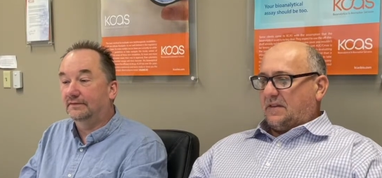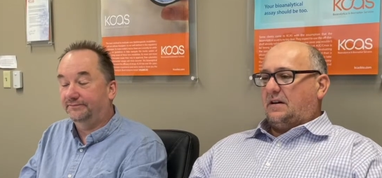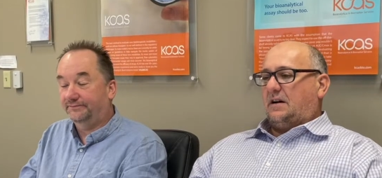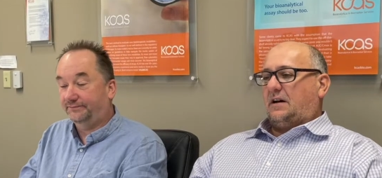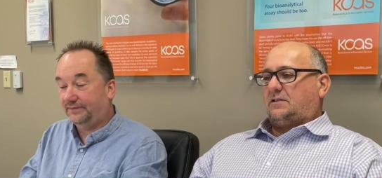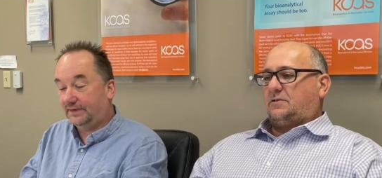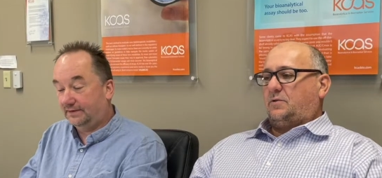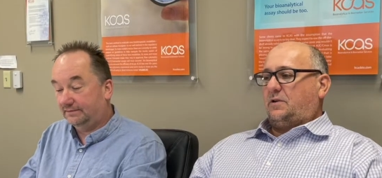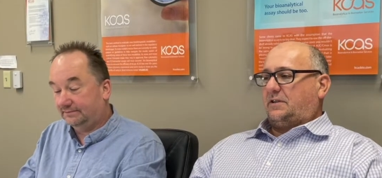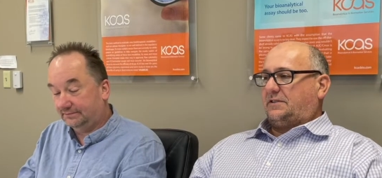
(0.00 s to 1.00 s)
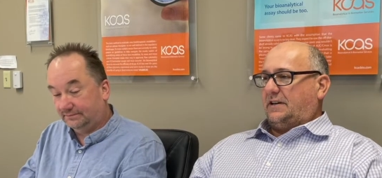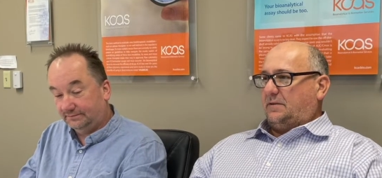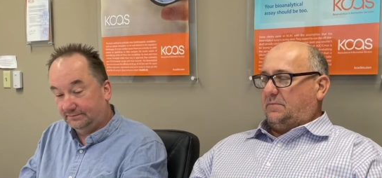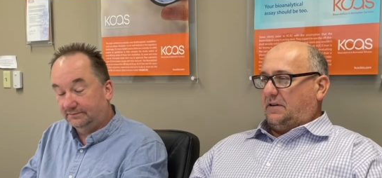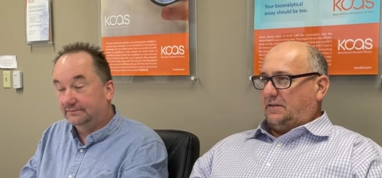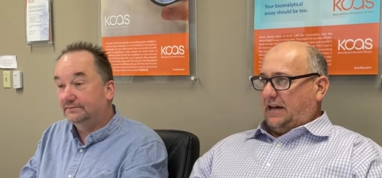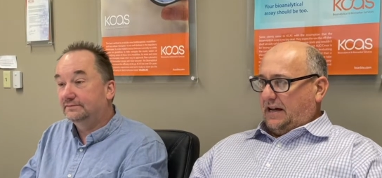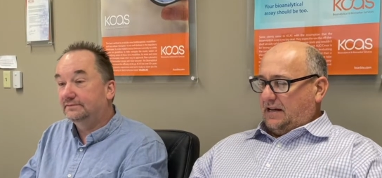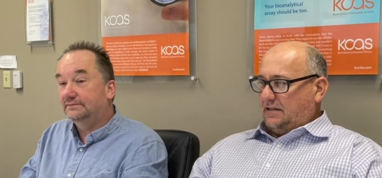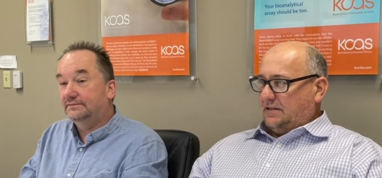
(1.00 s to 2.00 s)
Speaker 1: uh, so we're excited about
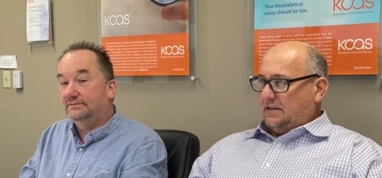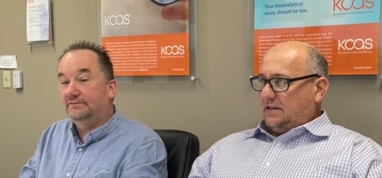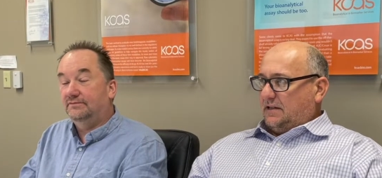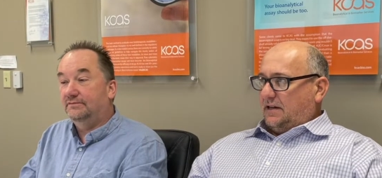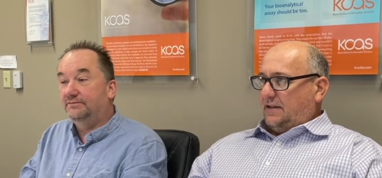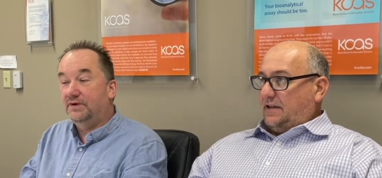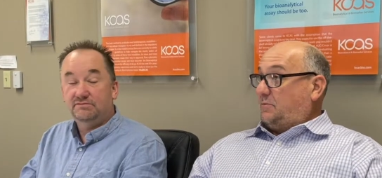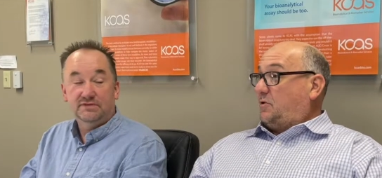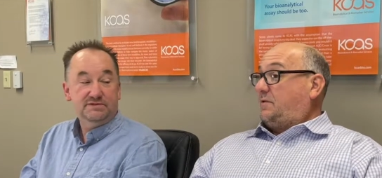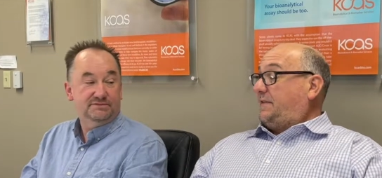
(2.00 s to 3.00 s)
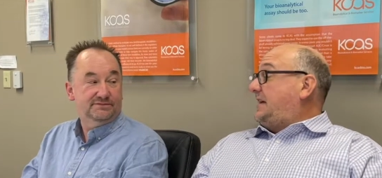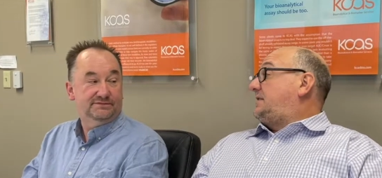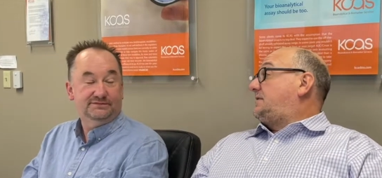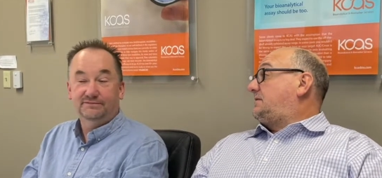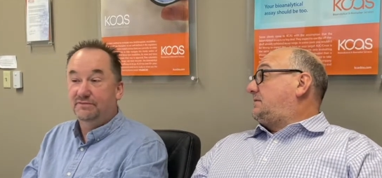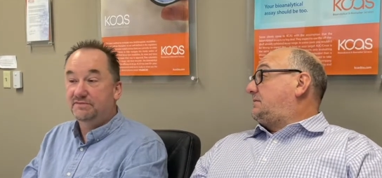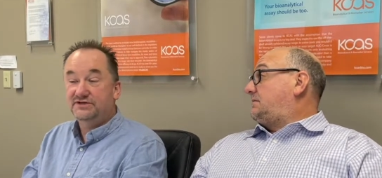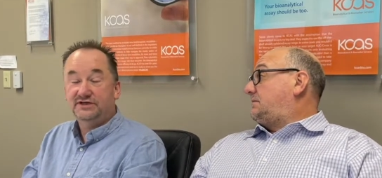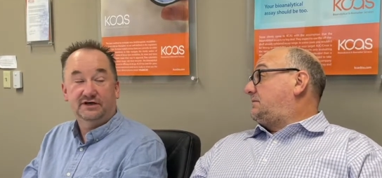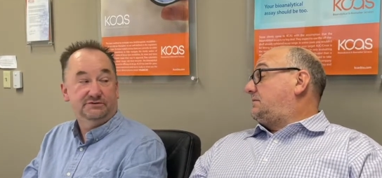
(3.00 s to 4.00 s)
that.
Speaker 2: And then maybe, I'm going to Vegas.
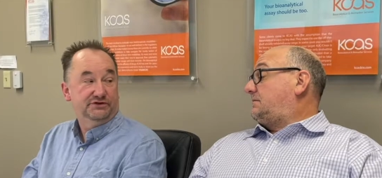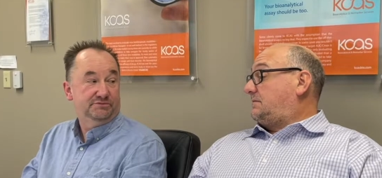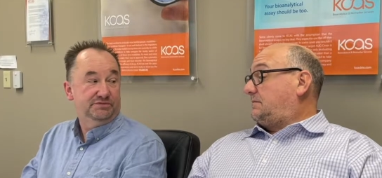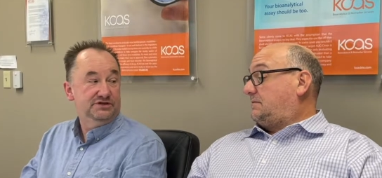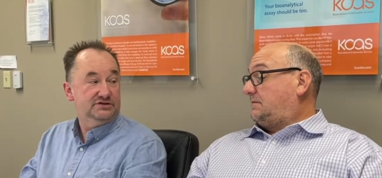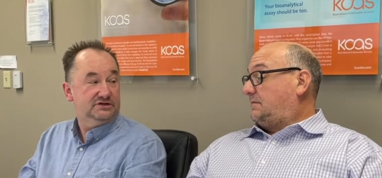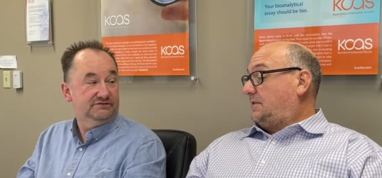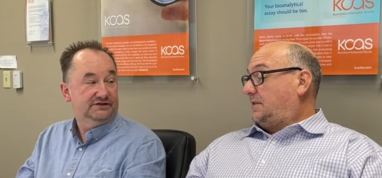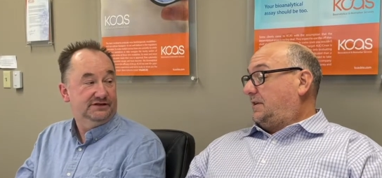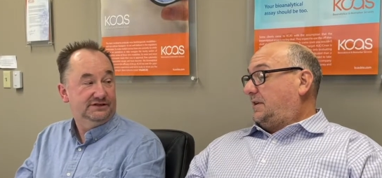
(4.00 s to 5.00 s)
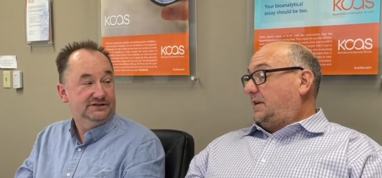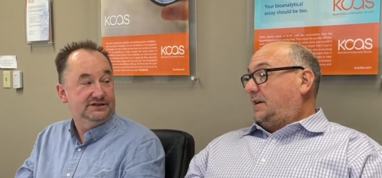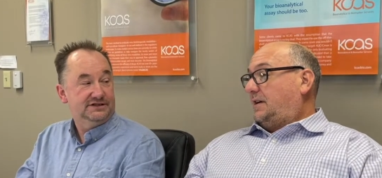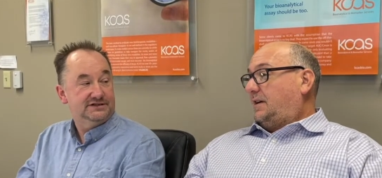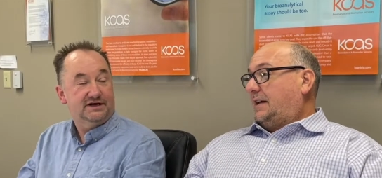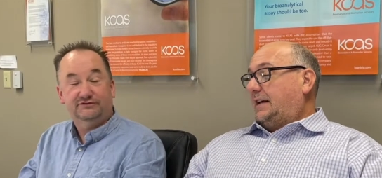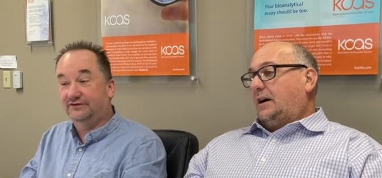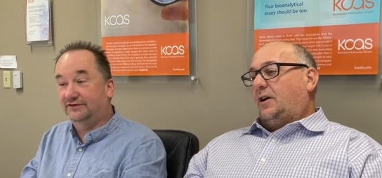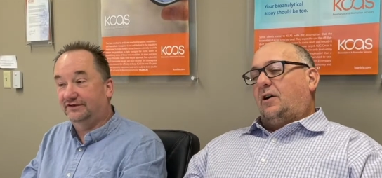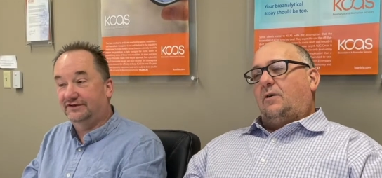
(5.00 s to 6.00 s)
Maybe he's heard about your pizza oven and he's, he's
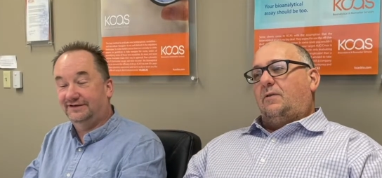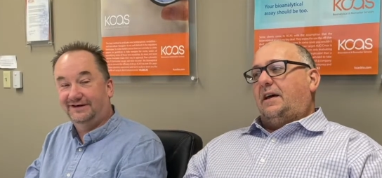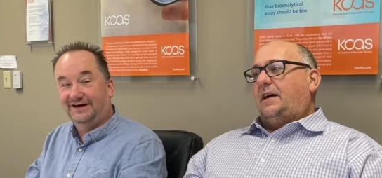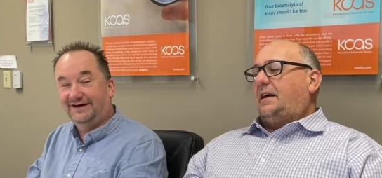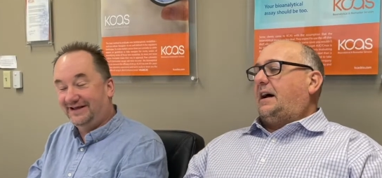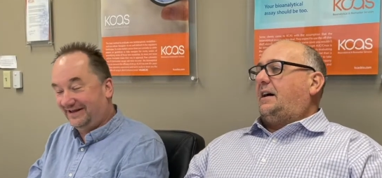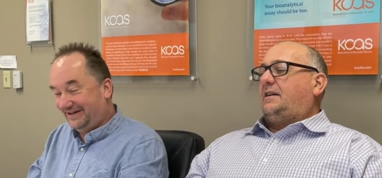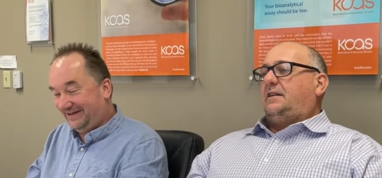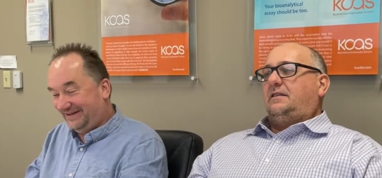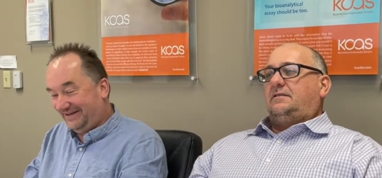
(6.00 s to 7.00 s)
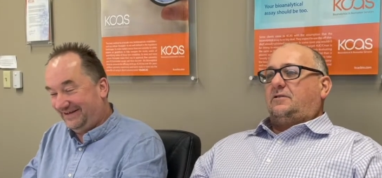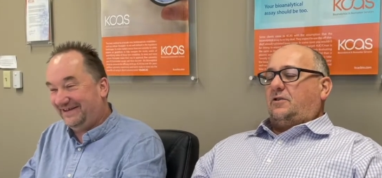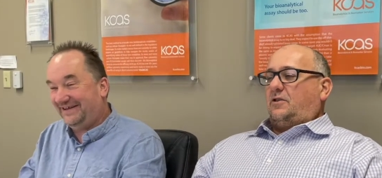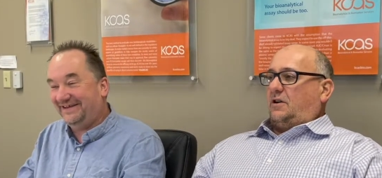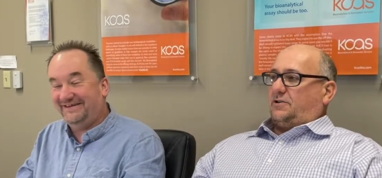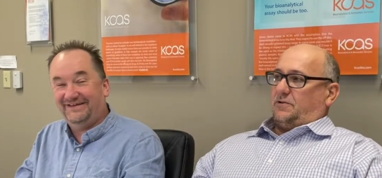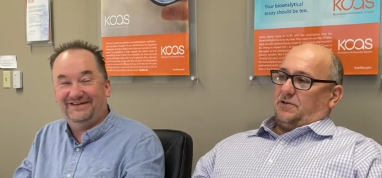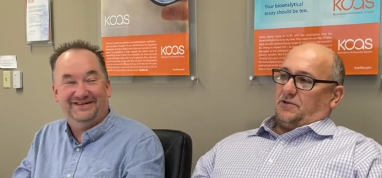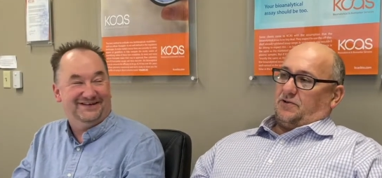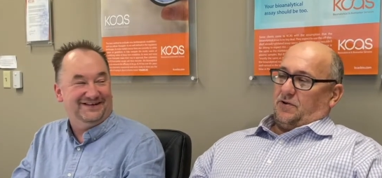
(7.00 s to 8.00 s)
after
Speaker 1: it. Oh, they, uh, he's heard all
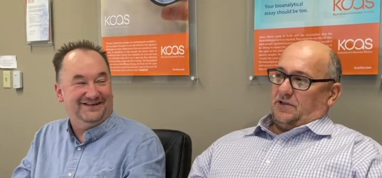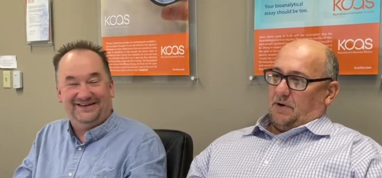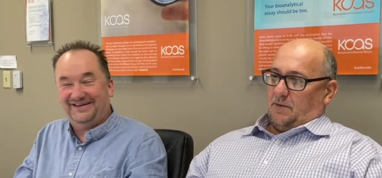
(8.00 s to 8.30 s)
sorts of stories about